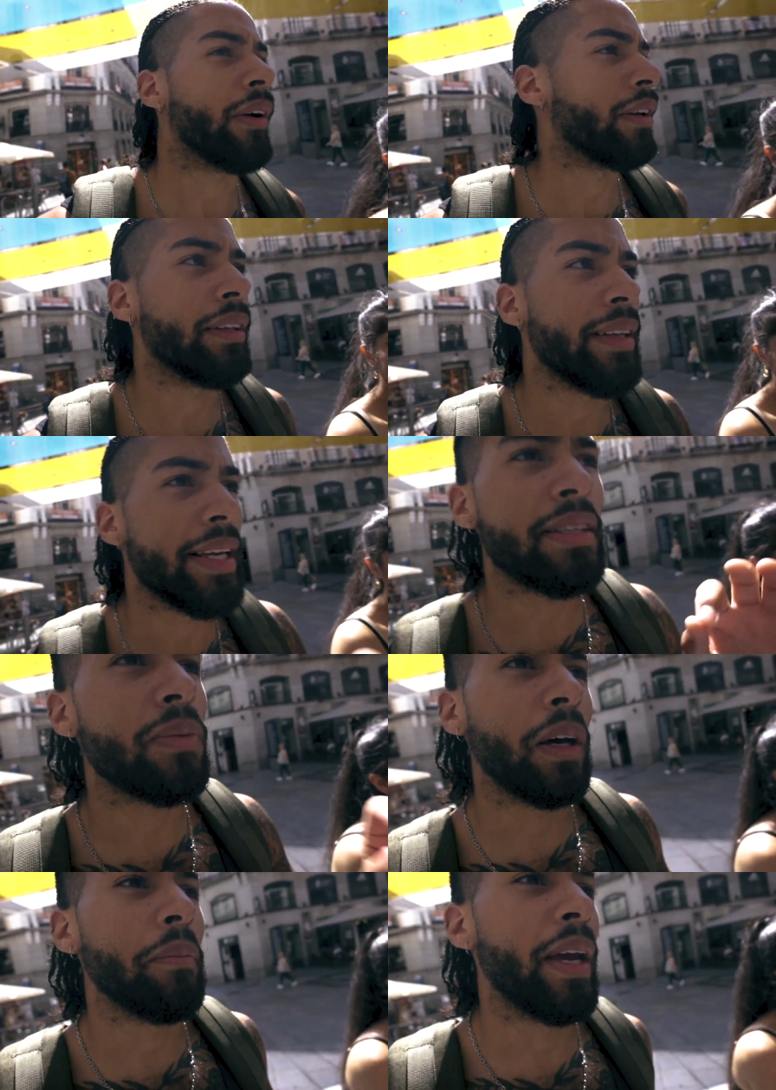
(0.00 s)
And this is
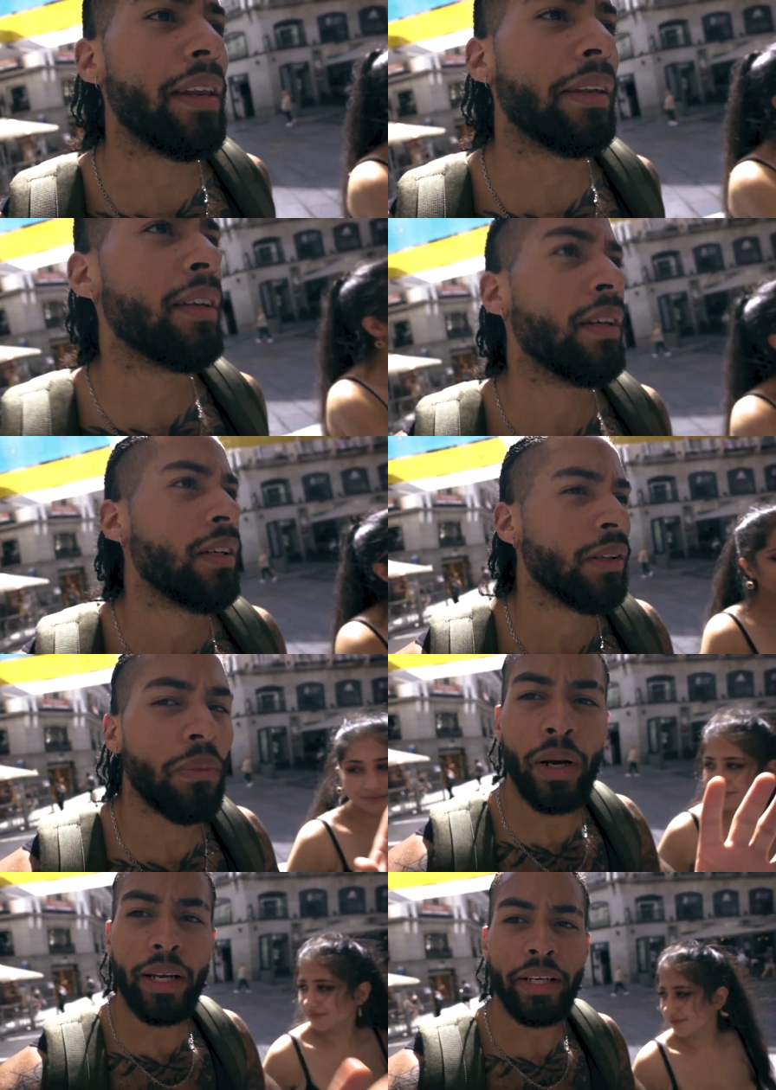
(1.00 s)
what made it
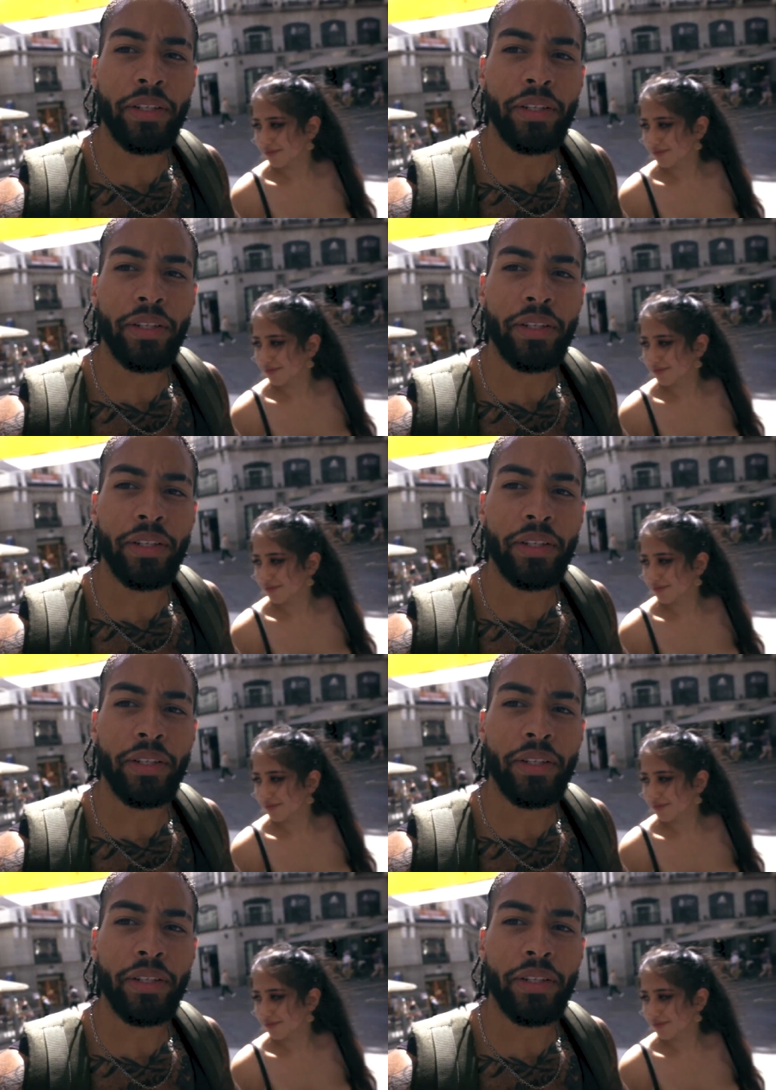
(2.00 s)
really